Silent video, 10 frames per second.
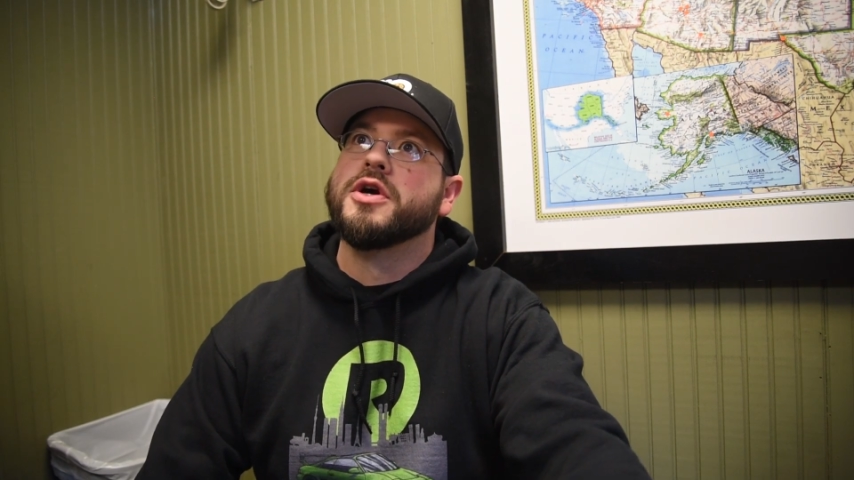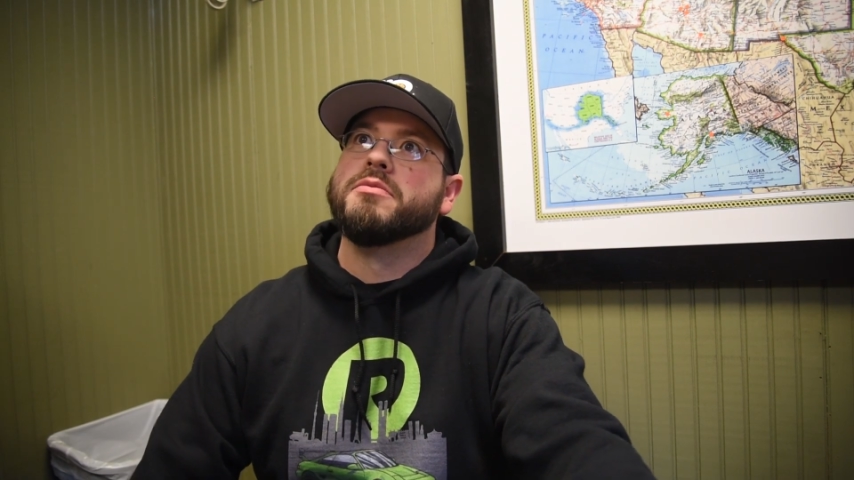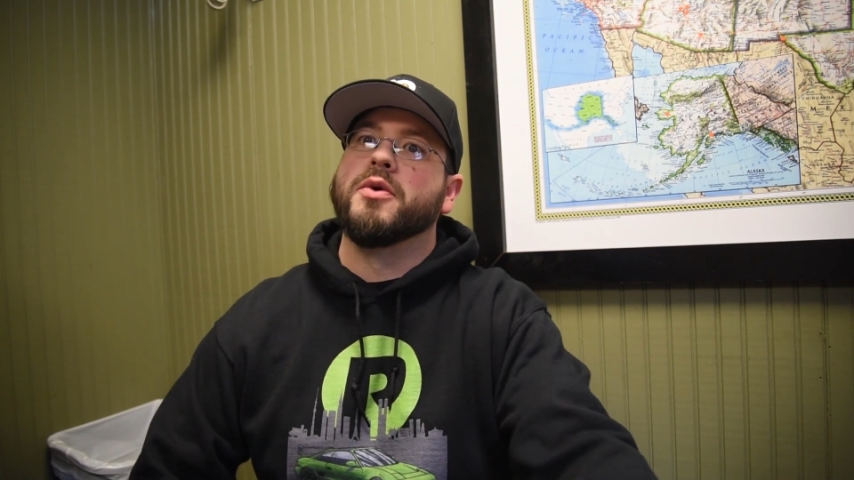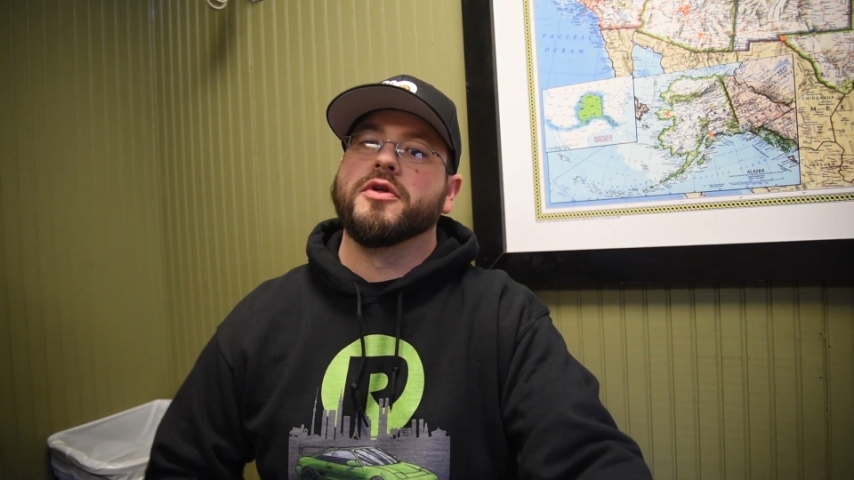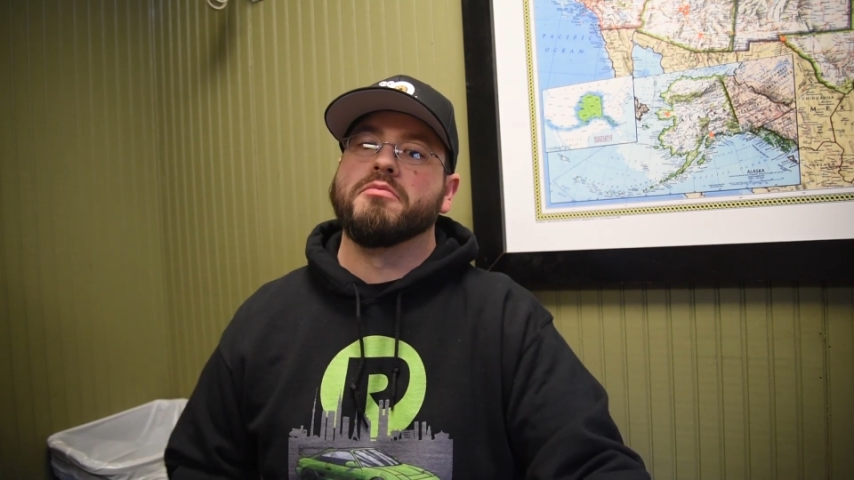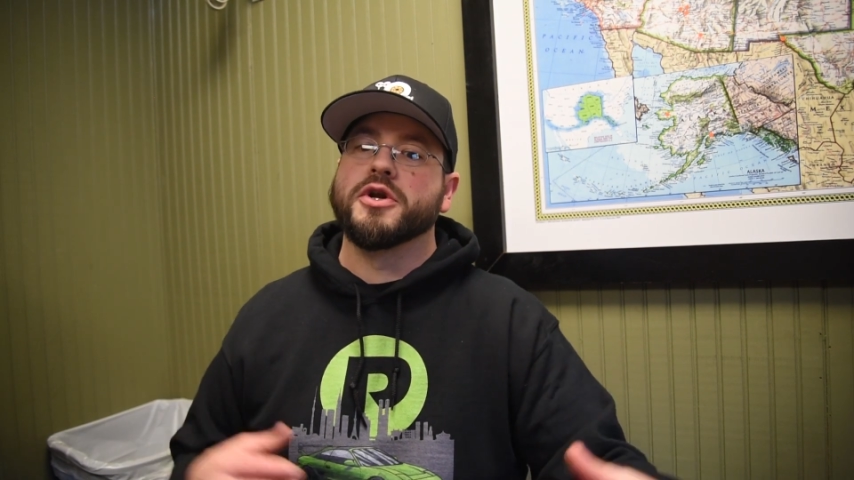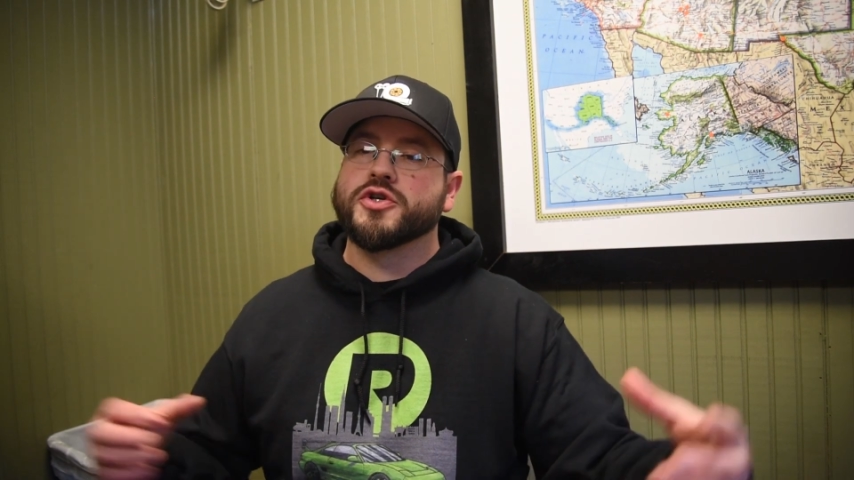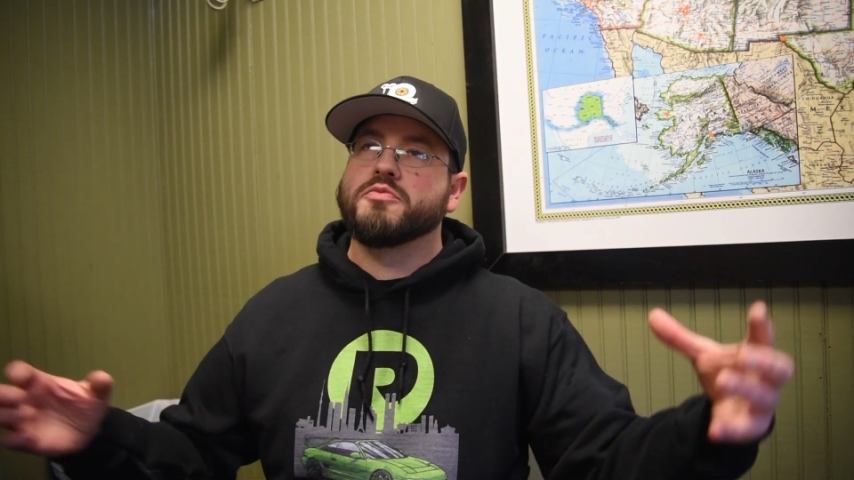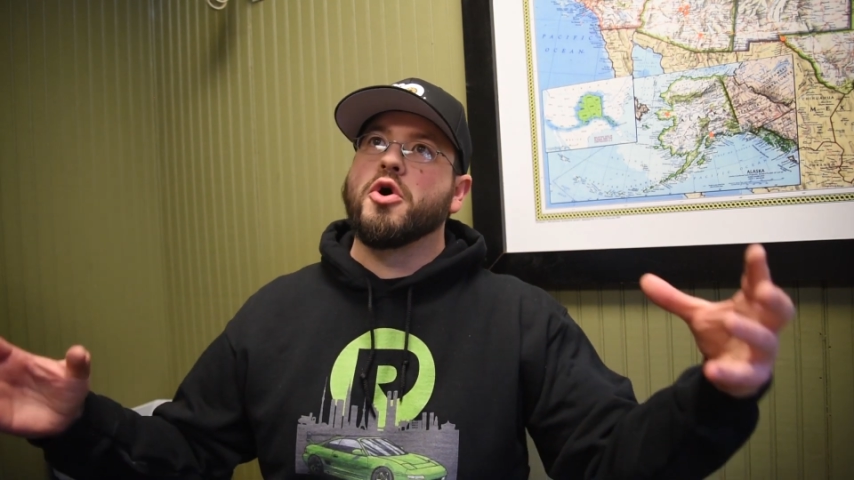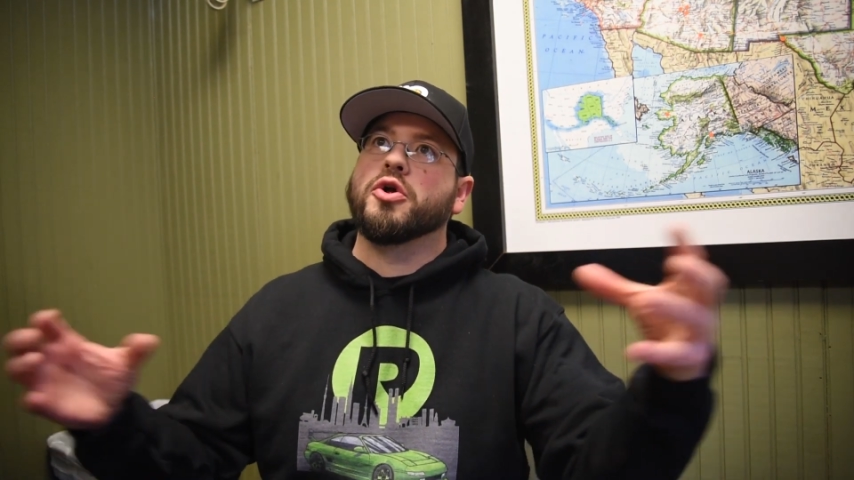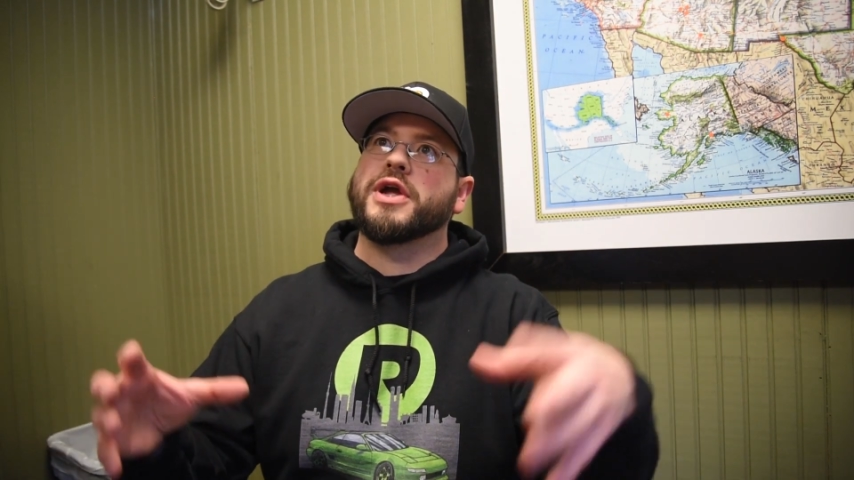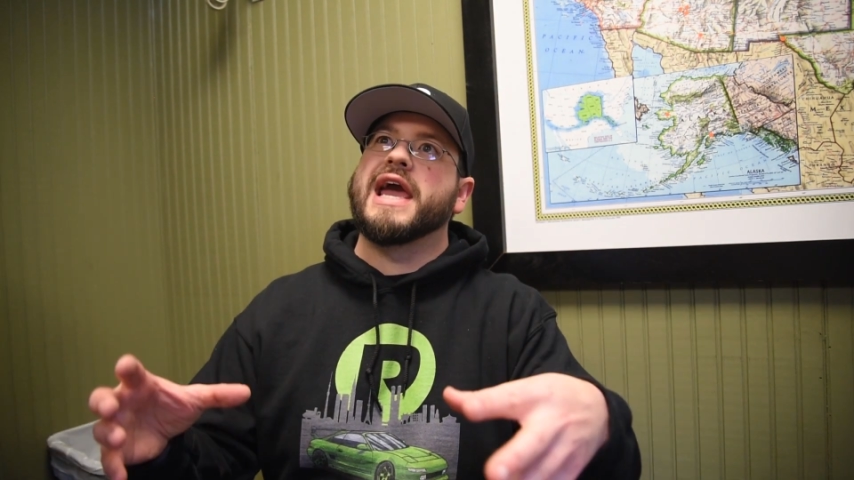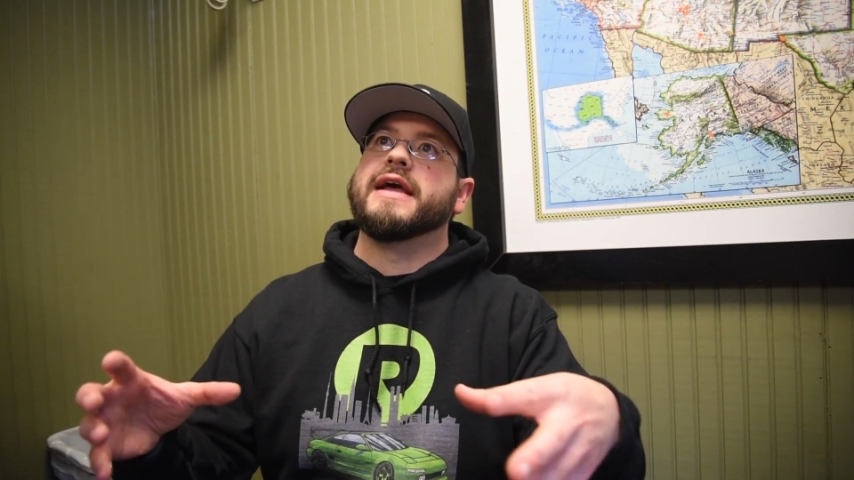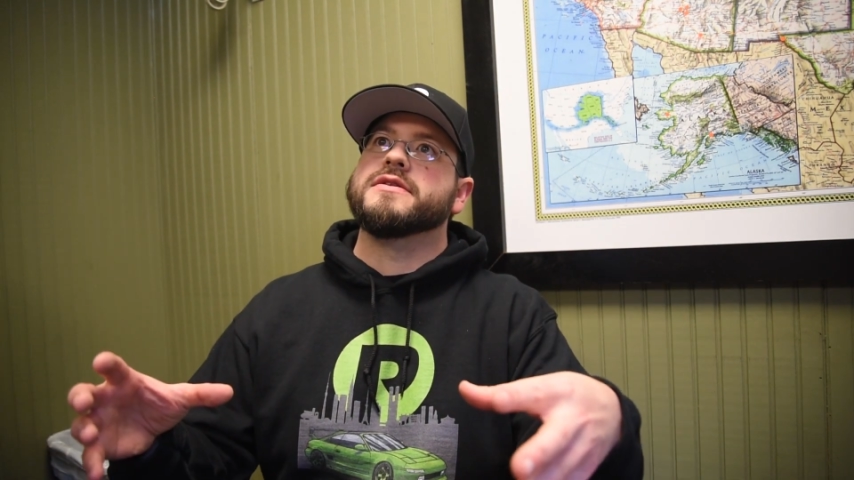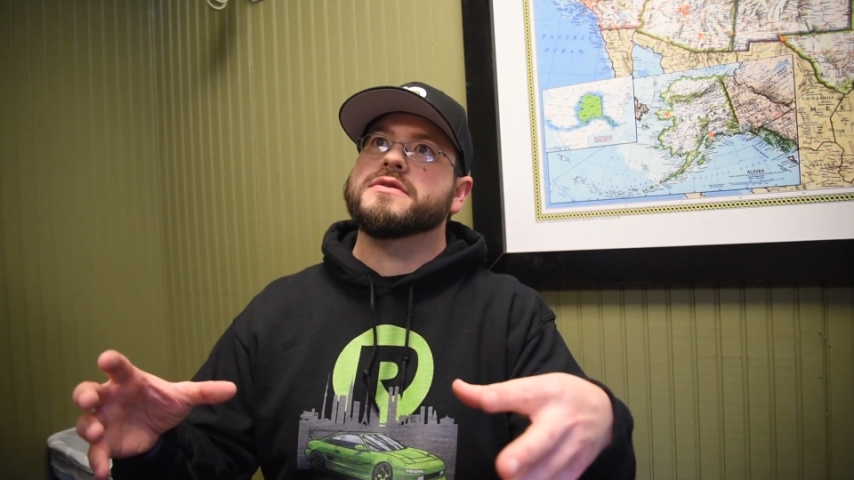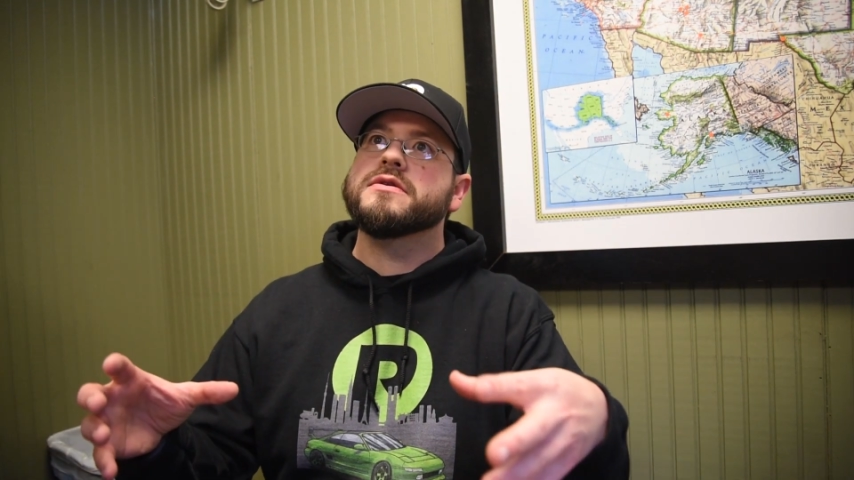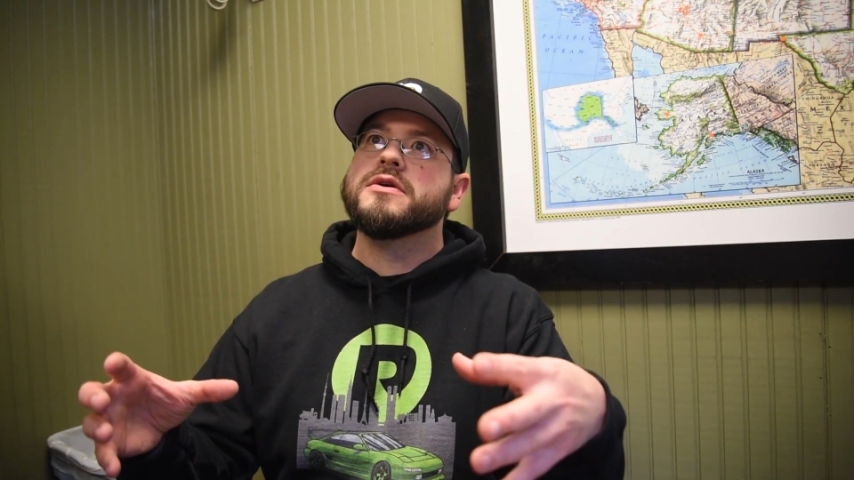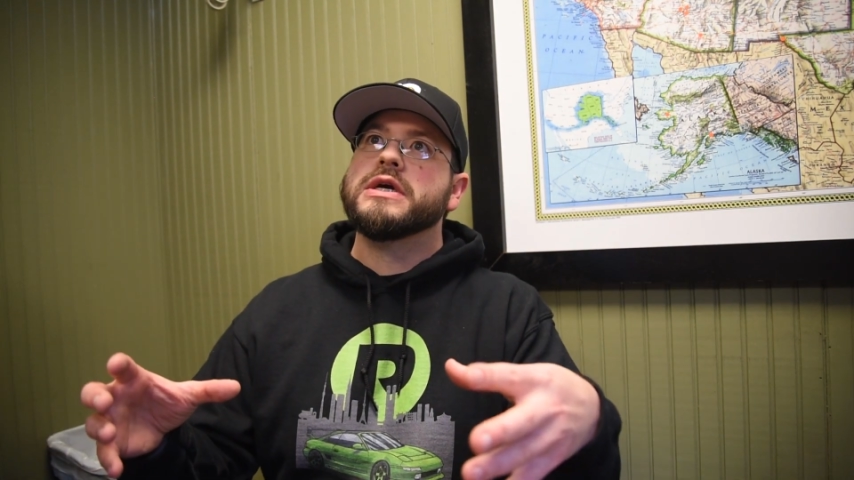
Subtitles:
but with much smaller cans.